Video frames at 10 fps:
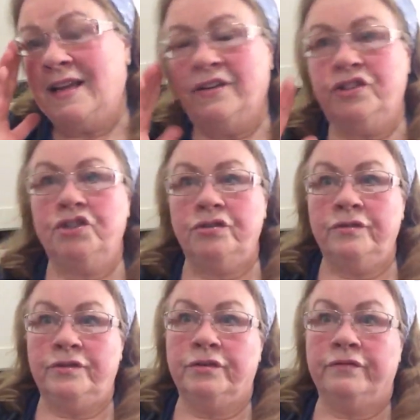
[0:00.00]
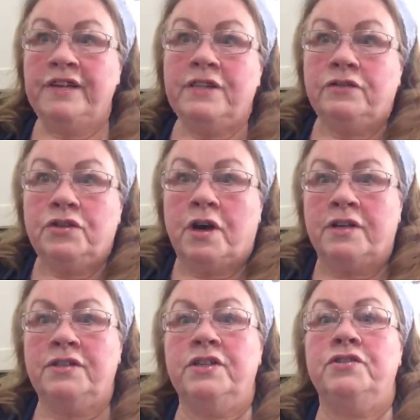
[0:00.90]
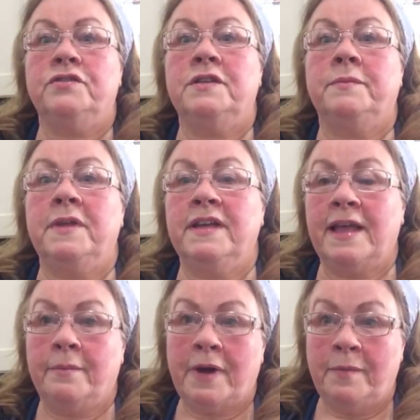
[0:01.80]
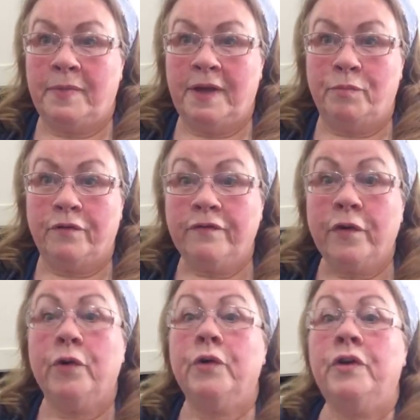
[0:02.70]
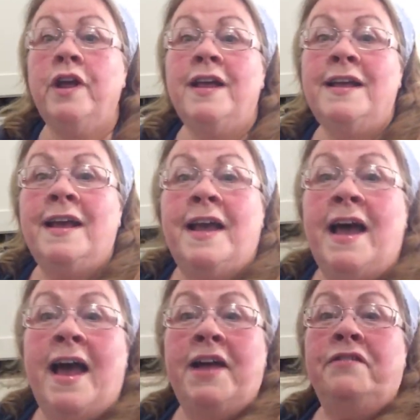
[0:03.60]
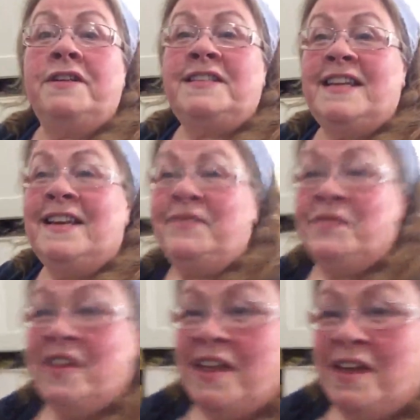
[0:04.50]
like chorizo sausage or something that might be preferred. Hi, Christy.